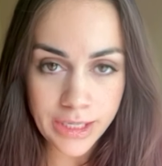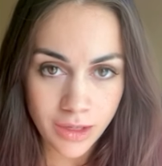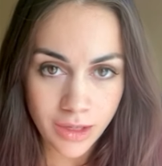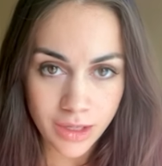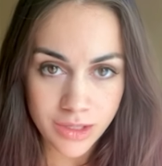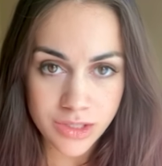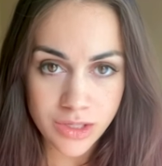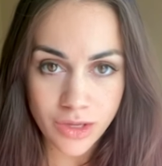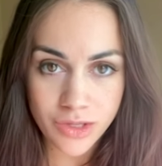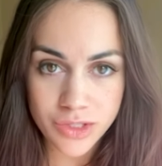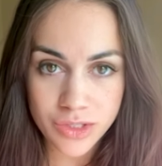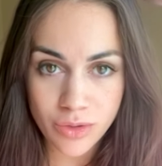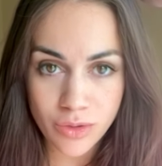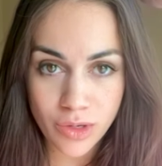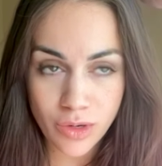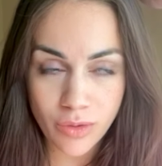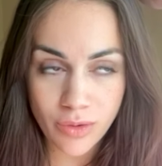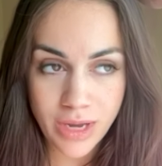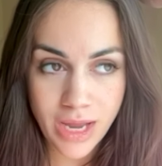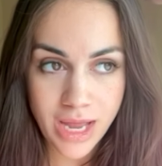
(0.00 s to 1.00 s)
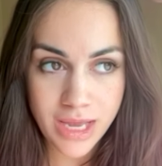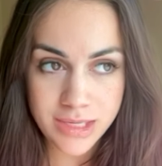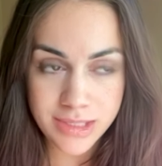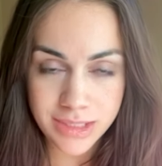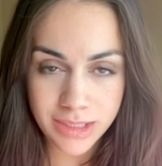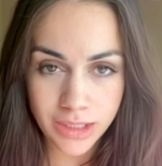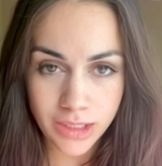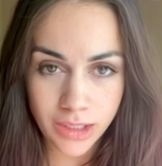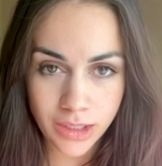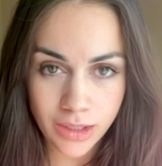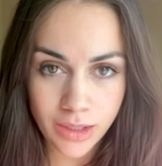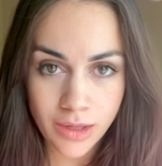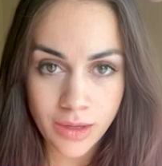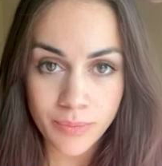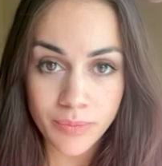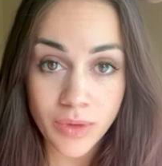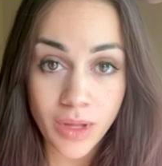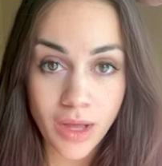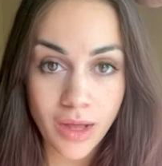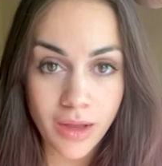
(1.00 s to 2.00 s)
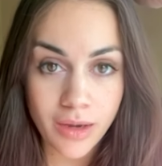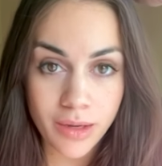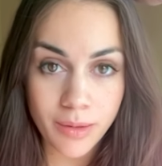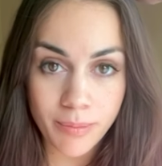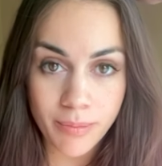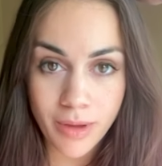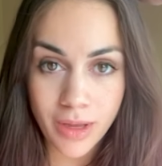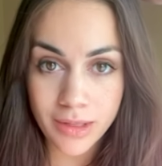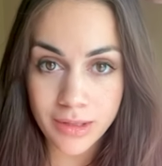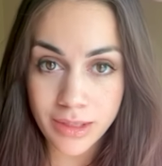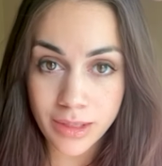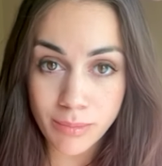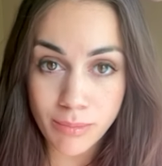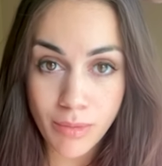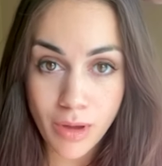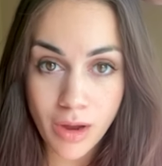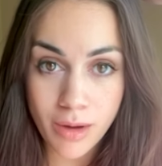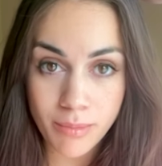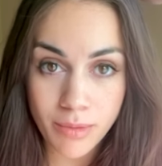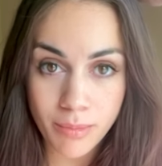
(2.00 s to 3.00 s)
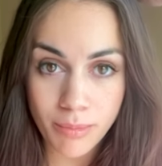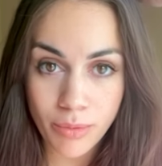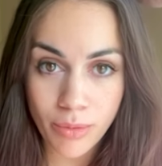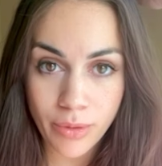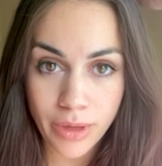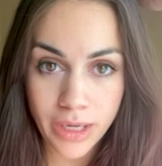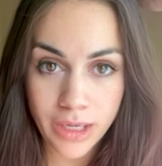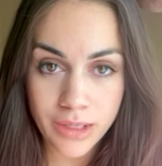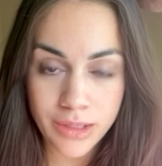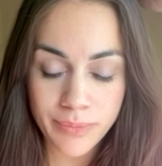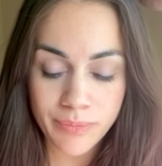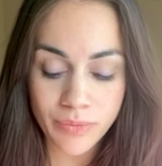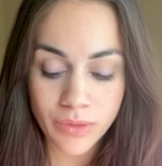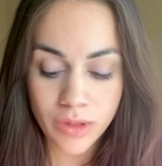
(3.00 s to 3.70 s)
It's also known as the aroma point.